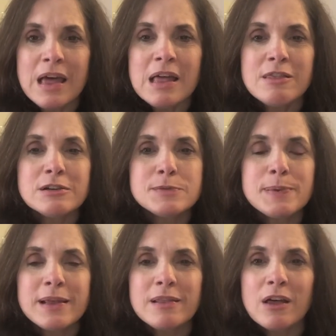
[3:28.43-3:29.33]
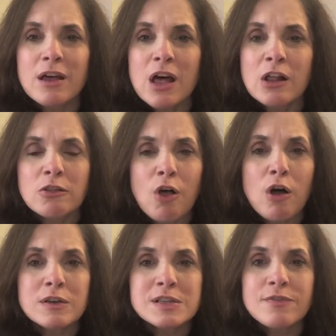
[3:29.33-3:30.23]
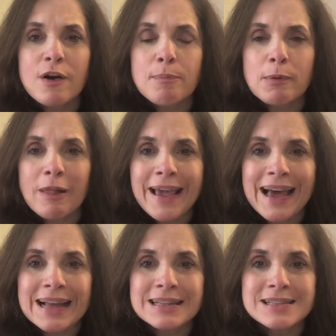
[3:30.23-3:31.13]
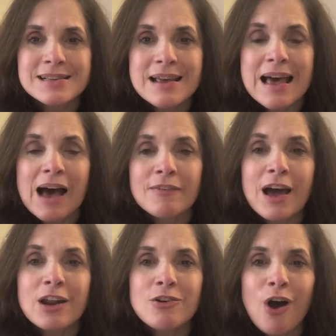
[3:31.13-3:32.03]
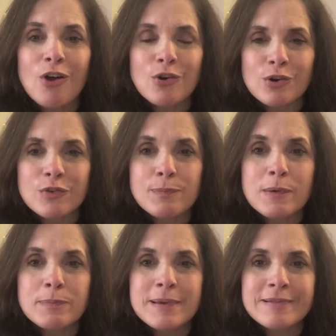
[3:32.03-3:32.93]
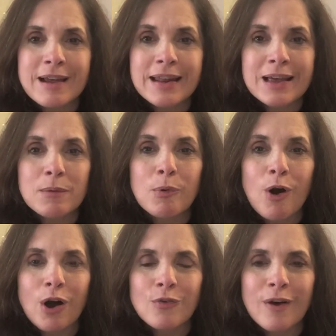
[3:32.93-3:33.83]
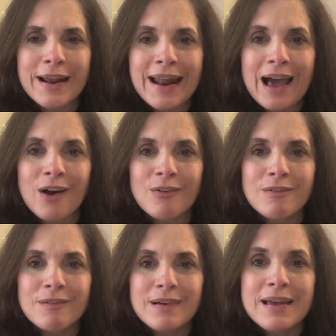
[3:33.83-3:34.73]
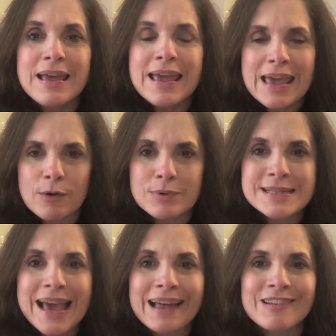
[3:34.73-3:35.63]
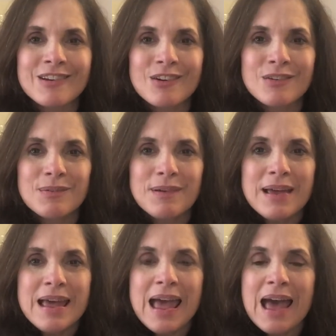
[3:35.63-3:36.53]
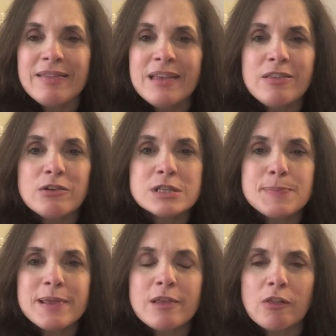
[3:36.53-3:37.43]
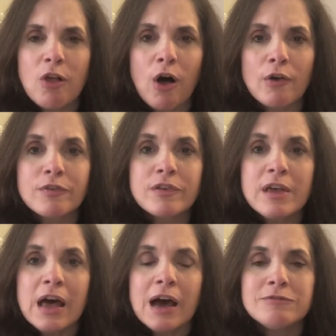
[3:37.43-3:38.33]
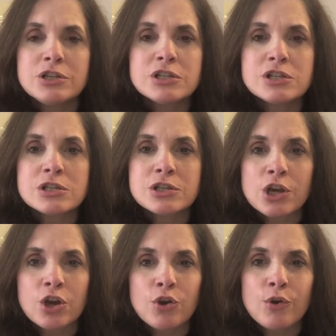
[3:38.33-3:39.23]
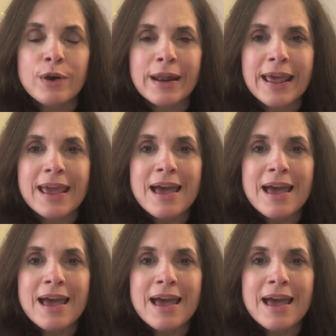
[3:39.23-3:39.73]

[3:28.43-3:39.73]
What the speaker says: There's been the loss of our plans. I've got a daughter who's supposed to be studying abroad right now. It was canceled. And then there's been the loss of just the security